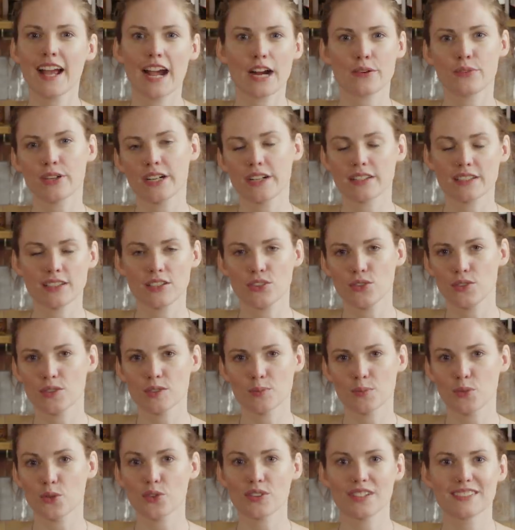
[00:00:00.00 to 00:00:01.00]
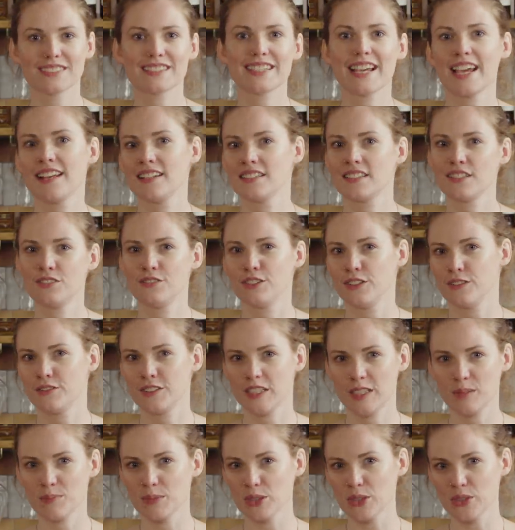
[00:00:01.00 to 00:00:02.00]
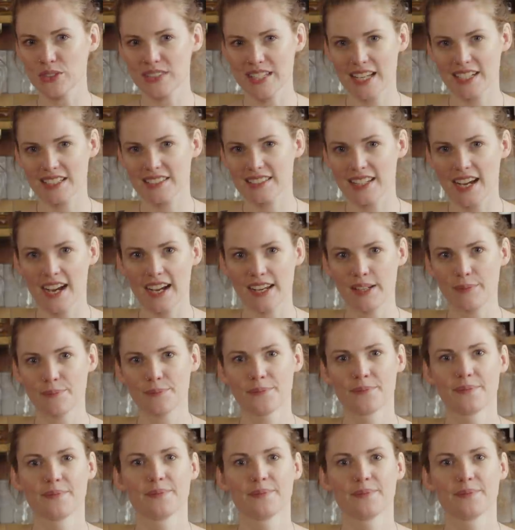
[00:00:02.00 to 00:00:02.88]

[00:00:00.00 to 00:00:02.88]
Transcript: I rarely use more than 10 to 15 mils at a time.